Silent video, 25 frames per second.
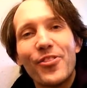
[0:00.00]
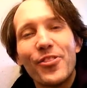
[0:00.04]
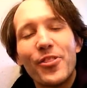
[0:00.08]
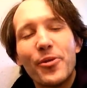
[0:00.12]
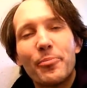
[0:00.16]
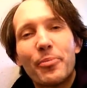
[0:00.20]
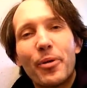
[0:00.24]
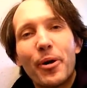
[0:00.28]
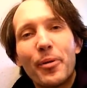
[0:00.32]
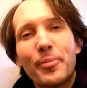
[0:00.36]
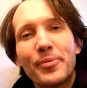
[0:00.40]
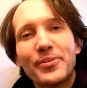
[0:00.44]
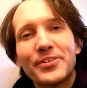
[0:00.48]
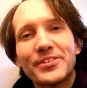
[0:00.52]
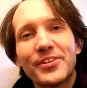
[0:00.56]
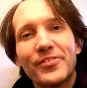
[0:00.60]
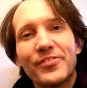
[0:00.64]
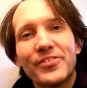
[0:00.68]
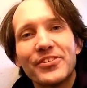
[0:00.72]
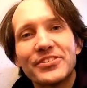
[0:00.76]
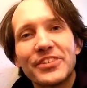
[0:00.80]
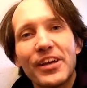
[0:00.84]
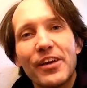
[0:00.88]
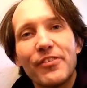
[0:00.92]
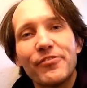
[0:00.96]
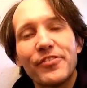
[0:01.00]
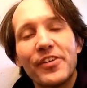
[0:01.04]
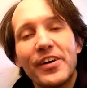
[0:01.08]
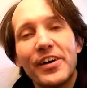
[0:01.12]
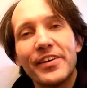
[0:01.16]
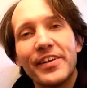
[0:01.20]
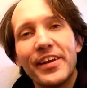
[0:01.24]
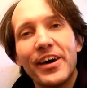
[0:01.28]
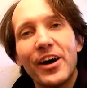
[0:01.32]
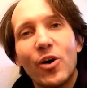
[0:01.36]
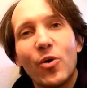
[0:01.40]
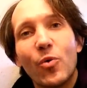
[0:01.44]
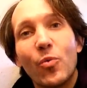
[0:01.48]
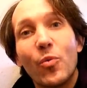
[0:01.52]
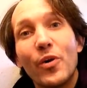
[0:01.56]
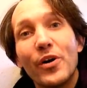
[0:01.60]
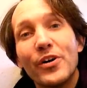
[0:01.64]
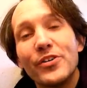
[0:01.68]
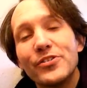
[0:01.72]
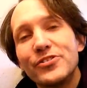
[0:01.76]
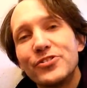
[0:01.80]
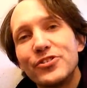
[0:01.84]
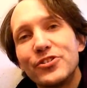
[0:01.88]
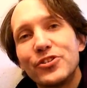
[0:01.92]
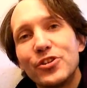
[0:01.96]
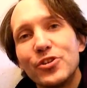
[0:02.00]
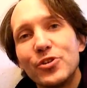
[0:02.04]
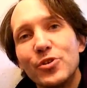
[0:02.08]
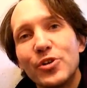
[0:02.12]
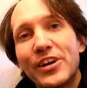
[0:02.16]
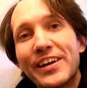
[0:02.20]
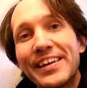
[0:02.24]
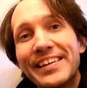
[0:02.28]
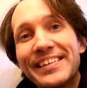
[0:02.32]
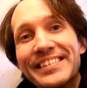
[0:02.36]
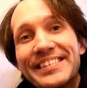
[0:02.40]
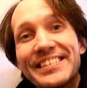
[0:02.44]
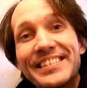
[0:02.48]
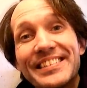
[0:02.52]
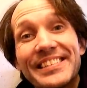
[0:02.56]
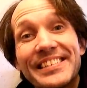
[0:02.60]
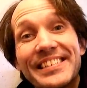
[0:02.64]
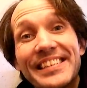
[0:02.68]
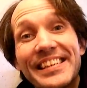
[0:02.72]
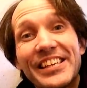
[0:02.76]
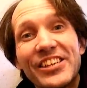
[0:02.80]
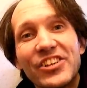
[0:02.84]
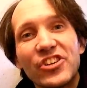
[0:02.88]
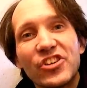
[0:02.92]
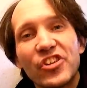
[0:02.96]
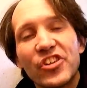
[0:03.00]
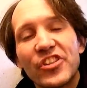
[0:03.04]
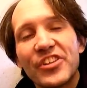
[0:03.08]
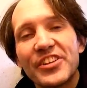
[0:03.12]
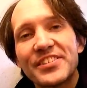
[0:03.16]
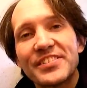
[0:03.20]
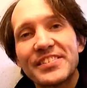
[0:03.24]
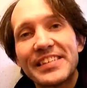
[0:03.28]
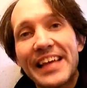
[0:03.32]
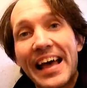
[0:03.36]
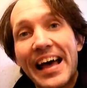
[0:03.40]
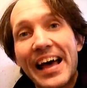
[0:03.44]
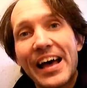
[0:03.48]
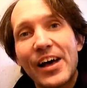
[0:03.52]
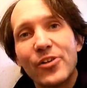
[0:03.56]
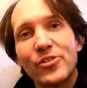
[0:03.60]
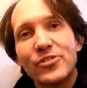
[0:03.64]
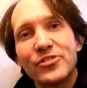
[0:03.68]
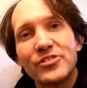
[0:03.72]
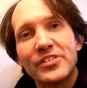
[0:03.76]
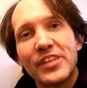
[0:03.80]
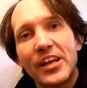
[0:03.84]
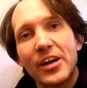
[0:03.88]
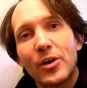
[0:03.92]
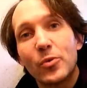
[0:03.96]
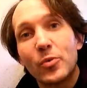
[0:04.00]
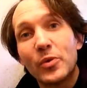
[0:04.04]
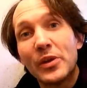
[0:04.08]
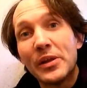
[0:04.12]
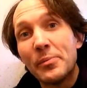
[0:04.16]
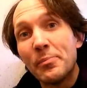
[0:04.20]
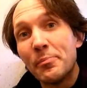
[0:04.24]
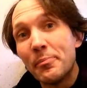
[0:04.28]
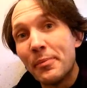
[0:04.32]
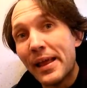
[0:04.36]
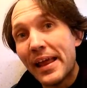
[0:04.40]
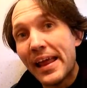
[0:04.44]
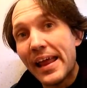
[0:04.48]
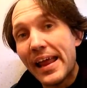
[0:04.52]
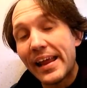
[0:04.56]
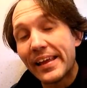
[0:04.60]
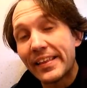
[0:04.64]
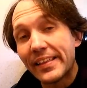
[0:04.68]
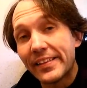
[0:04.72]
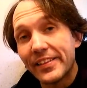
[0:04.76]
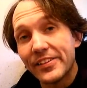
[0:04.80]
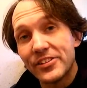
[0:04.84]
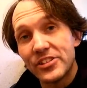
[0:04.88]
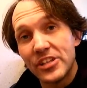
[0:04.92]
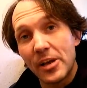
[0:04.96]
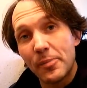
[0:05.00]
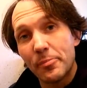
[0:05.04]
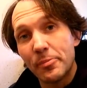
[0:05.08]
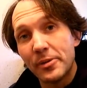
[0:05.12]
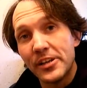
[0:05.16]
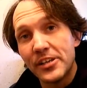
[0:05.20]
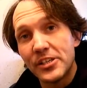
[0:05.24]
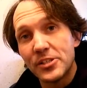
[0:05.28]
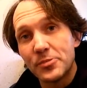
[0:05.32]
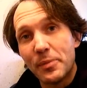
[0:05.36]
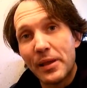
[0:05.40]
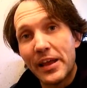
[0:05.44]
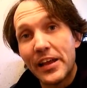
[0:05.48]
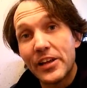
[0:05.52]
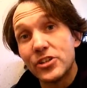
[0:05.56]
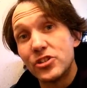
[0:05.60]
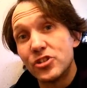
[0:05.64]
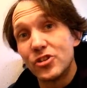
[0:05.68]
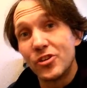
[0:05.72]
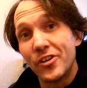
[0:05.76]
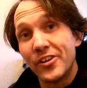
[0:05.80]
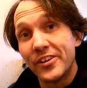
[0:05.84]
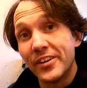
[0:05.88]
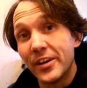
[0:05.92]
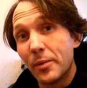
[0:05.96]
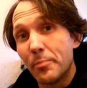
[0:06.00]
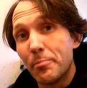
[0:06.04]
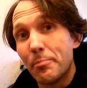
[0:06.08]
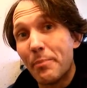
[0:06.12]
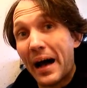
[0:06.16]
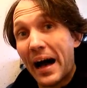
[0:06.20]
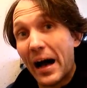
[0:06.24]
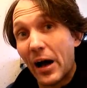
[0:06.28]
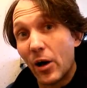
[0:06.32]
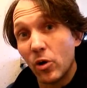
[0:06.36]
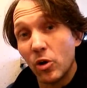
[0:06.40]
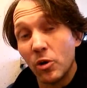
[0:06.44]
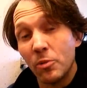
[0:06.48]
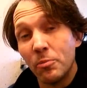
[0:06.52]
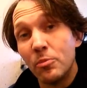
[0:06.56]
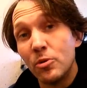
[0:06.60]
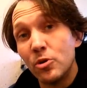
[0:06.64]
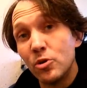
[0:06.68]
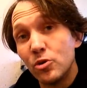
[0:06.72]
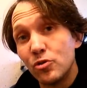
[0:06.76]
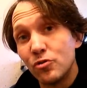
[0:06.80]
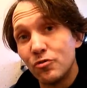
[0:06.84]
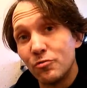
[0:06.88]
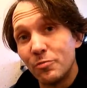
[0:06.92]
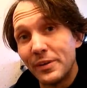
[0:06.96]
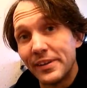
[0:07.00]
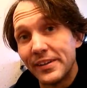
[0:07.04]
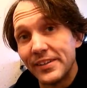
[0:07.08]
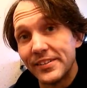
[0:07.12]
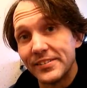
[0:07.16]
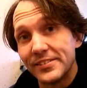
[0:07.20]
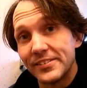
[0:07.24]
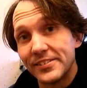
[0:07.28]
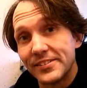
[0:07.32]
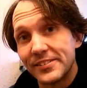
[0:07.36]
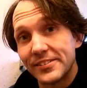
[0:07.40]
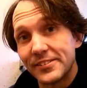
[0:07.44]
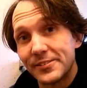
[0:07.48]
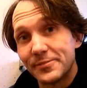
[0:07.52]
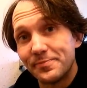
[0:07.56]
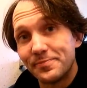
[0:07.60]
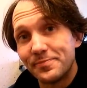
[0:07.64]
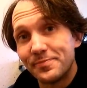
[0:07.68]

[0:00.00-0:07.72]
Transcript: the purpose of this I found out was to conceal the sounds that we make, the Japanese made during their bowel movements.